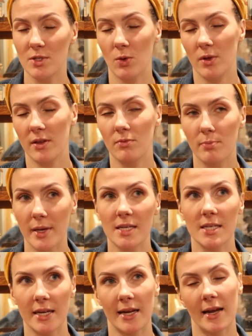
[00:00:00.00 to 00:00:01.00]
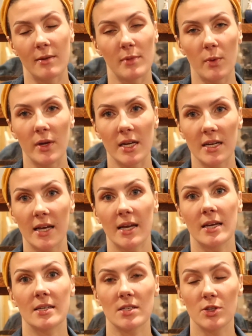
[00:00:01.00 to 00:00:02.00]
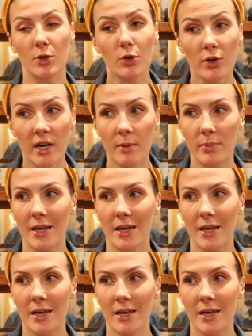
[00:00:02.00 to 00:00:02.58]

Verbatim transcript: The only big ticket item that we need to get is a new crib,